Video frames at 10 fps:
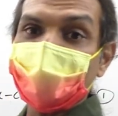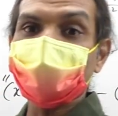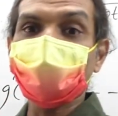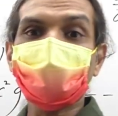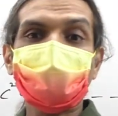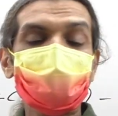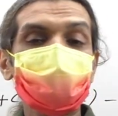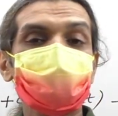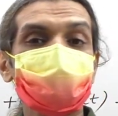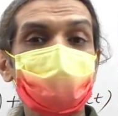you will be
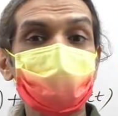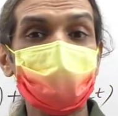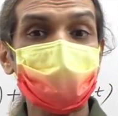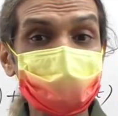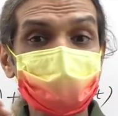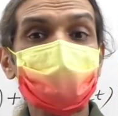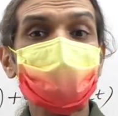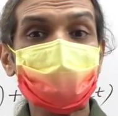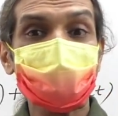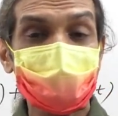able to understand
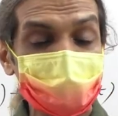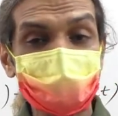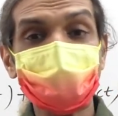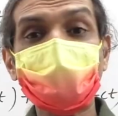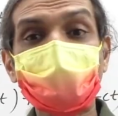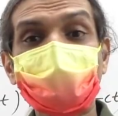it in a better way,